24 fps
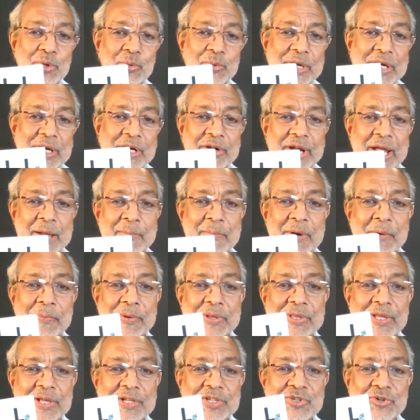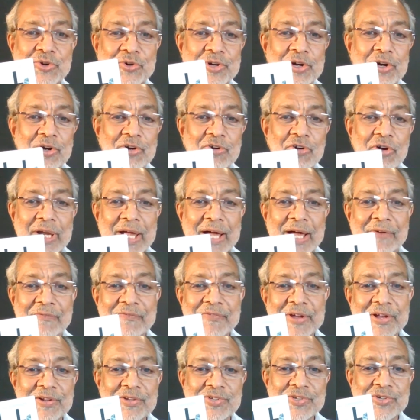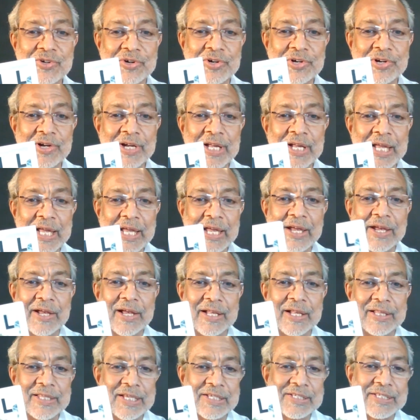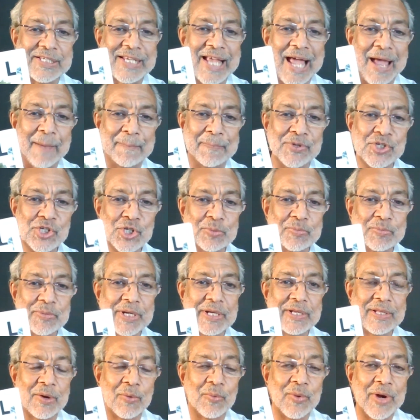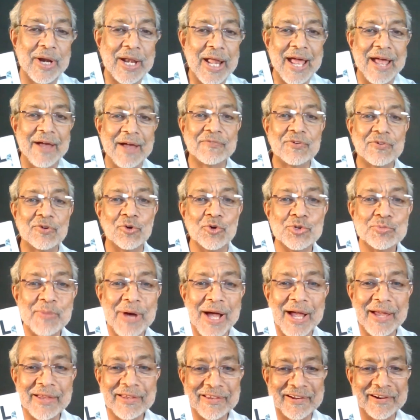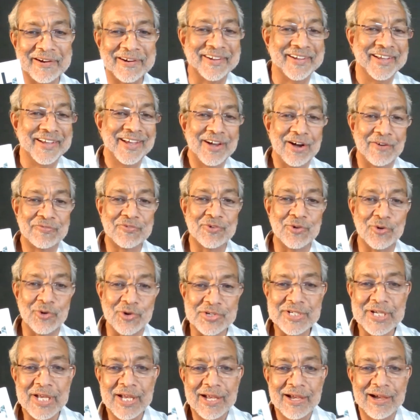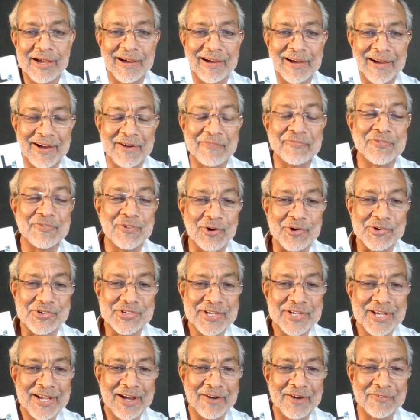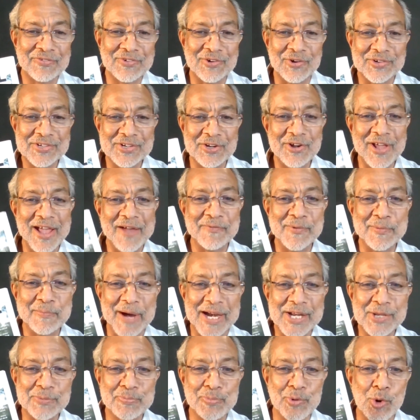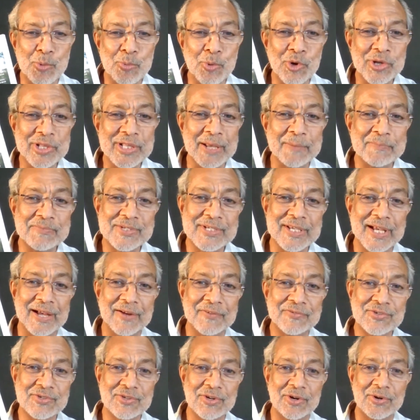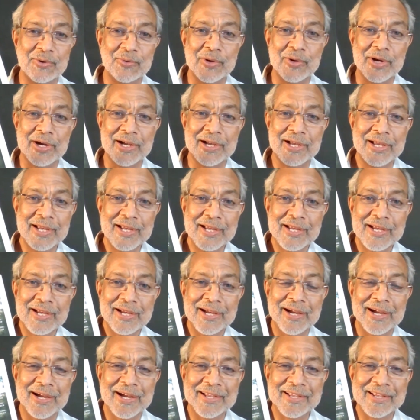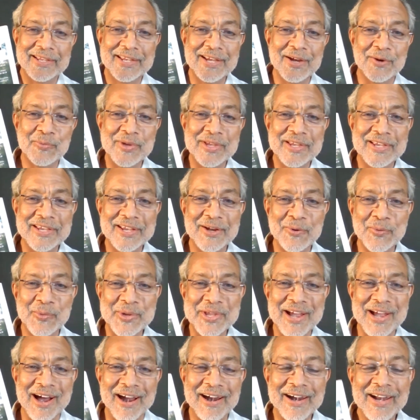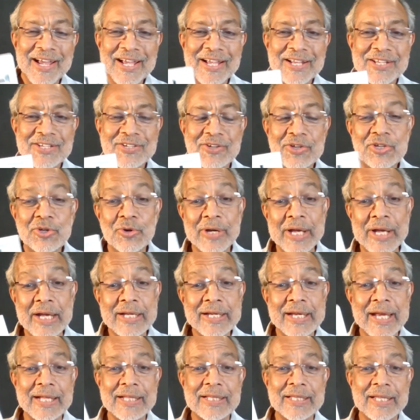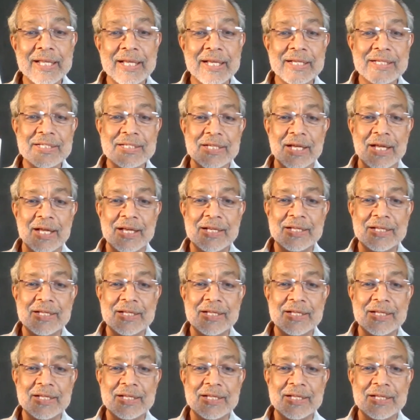So we came up with a journal called Avail Journal. And this just happens to be the one I have close by here, of course, uh, of course, of course. You know, everybody's promoting themselves. So uh, yeah. uh, here, here we are. So you can get this.